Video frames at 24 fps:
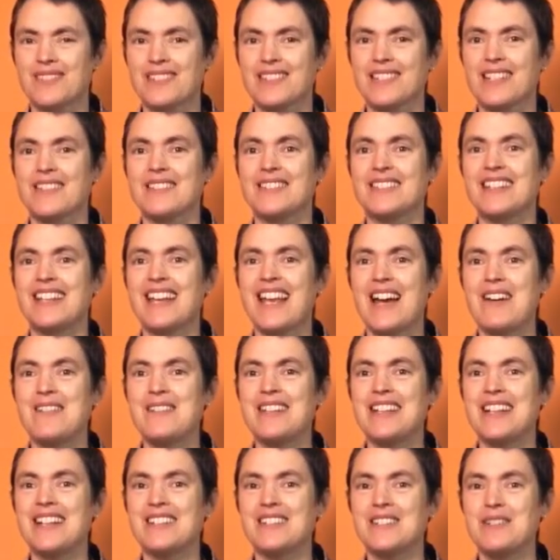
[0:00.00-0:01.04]
So see how you
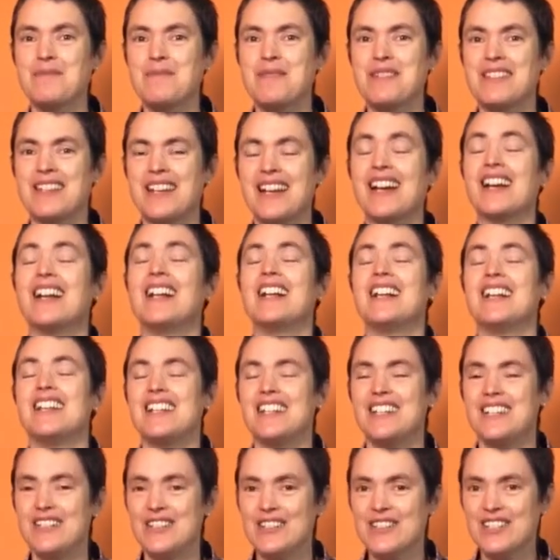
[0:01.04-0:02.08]
get on with that.
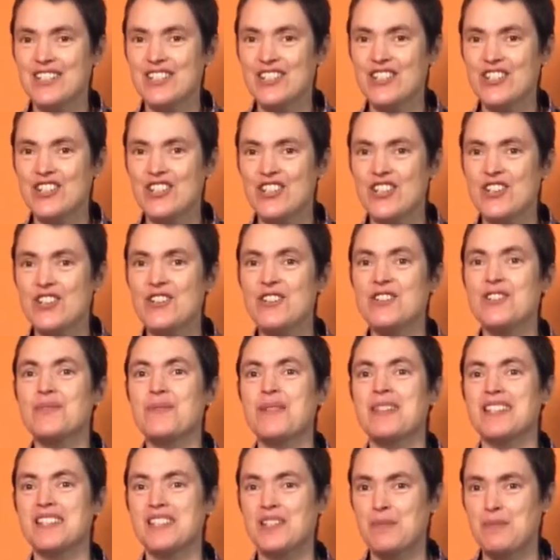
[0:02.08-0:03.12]
You can choose
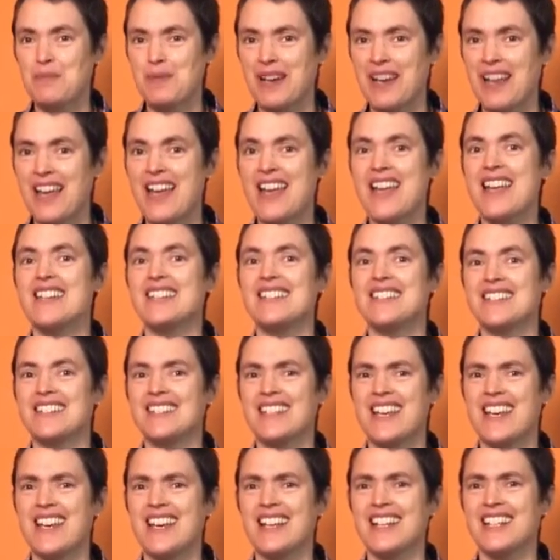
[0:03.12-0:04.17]
whether to play,
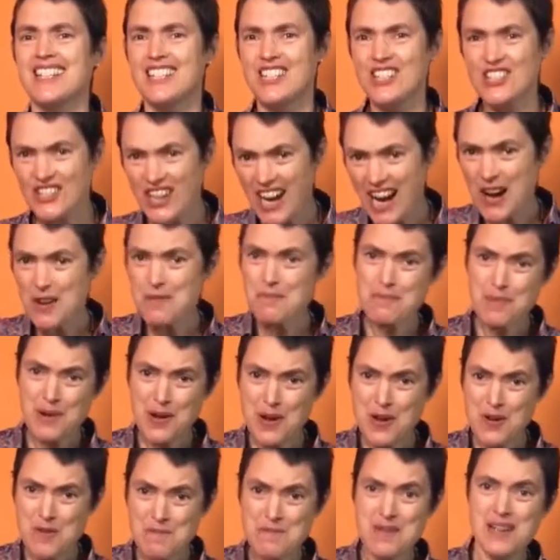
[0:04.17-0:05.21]
sing, shout
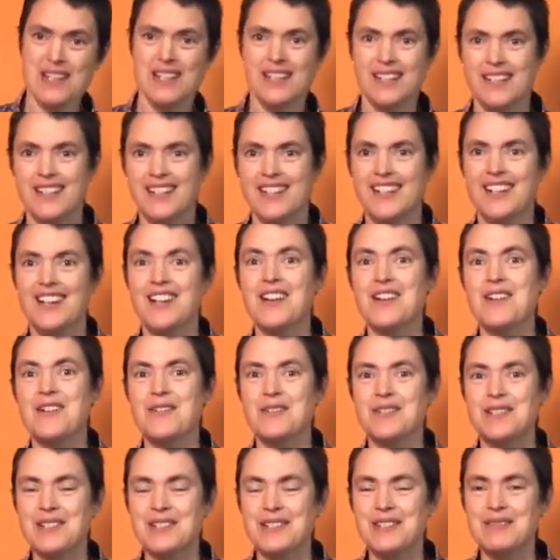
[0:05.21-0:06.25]
boom,
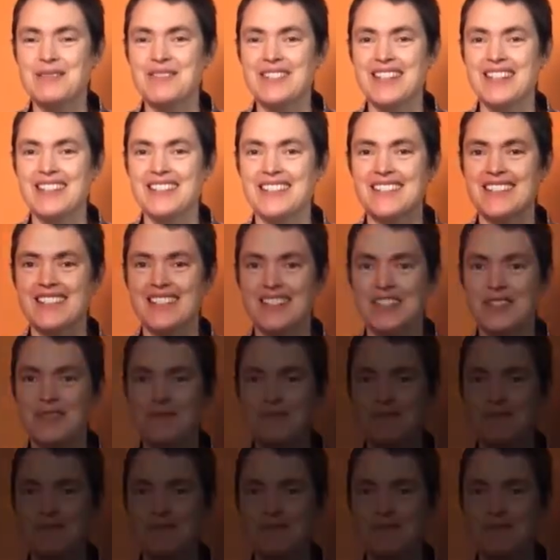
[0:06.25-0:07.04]
or do some dancing.